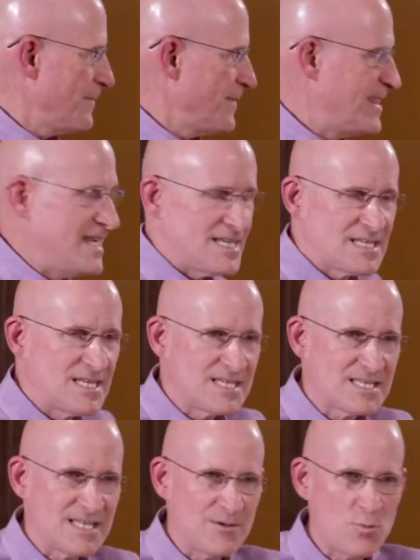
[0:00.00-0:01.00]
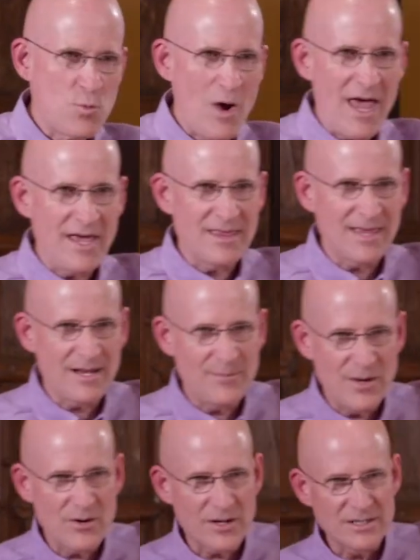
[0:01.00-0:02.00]
This is the way that
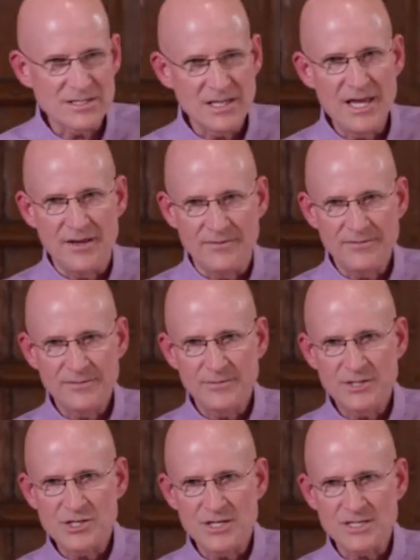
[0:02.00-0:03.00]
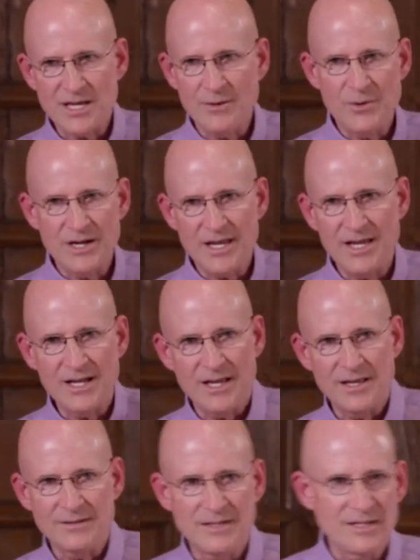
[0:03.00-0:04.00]
Americans live, which is I want to eat,
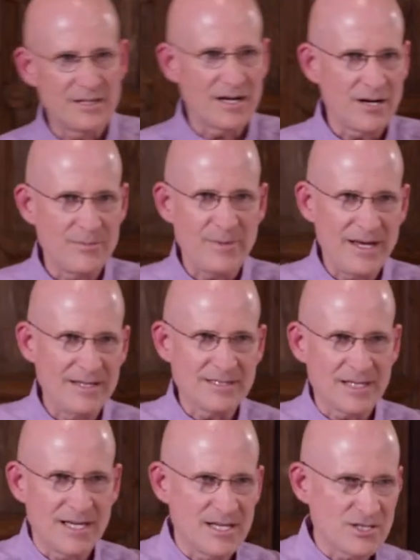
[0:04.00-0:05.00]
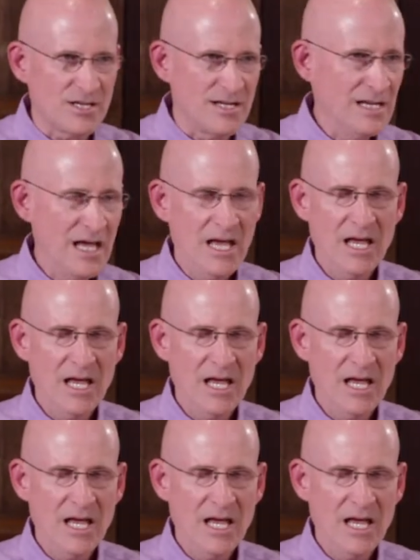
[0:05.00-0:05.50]
I eat in, and I go by into the kitchen.